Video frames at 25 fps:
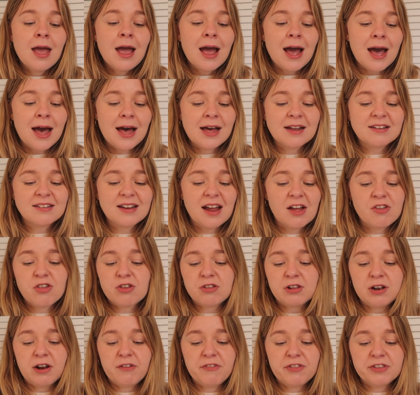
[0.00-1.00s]
And I
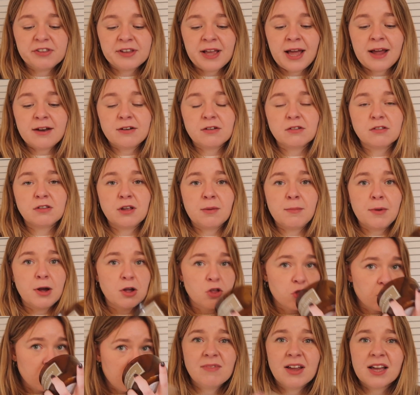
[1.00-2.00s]
just love this candle so
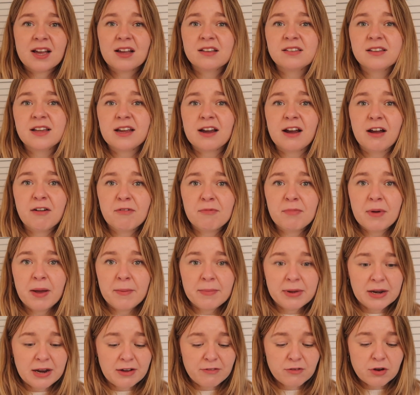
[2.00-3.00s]
much. Like I say, I've
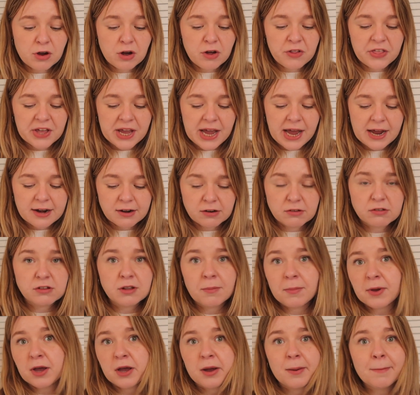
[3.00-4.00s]
got other candles
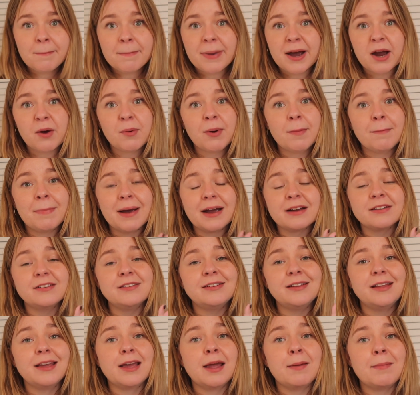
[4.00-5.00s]
to burn, but I went back
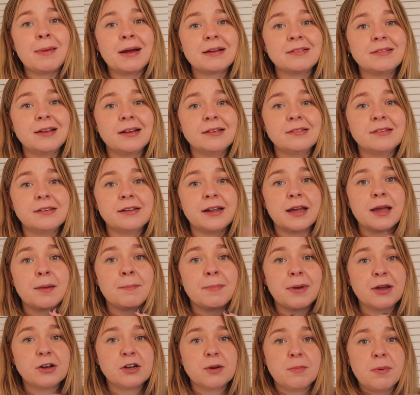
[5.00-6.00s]
to TK Maxx yesterday
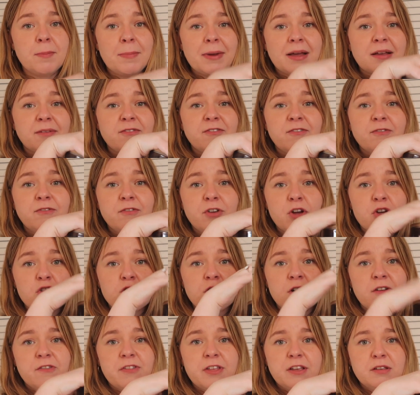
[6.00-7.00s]
and picked up a bigger
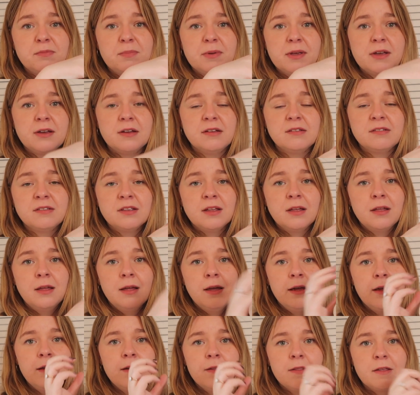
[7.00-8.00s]
version of this because
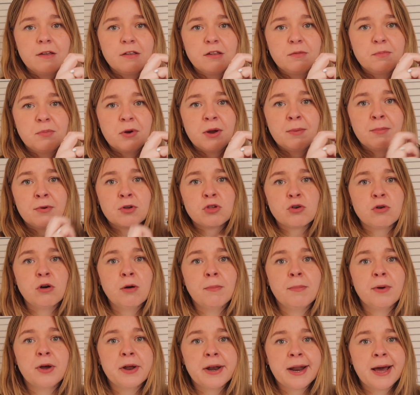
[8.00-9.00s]
this is pretty much
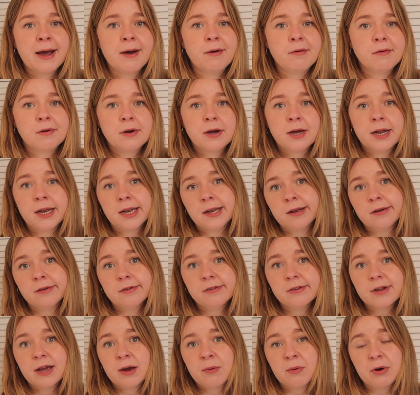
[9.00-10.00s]
all burnt out
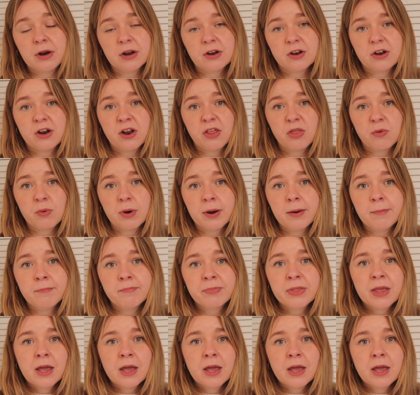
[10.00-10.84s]
and I wanted another one.